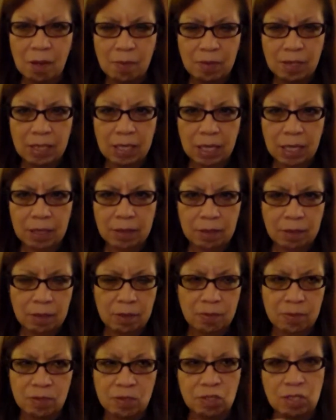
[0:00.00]
of a candle
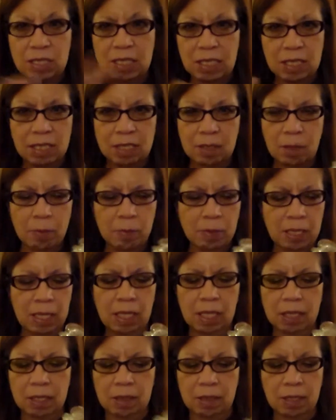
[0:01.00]
if it just says
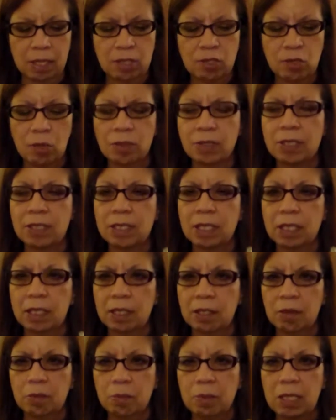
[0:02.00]
something and that's all it's going
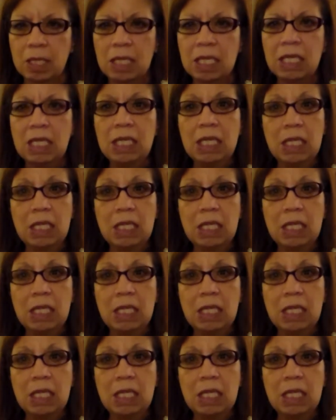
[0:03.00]
to give me.